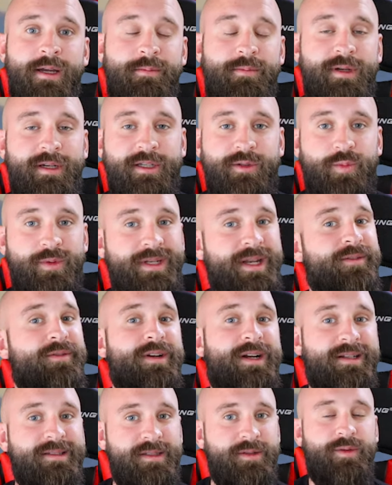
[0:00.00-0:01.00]
because we
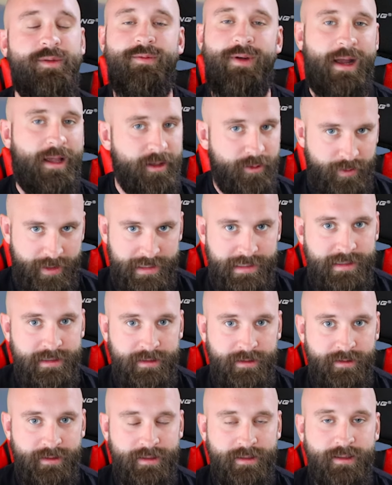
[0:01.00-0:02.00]
never got to evaluate
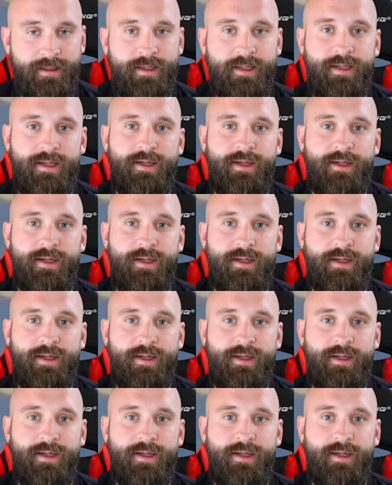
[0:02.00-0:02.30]
anything.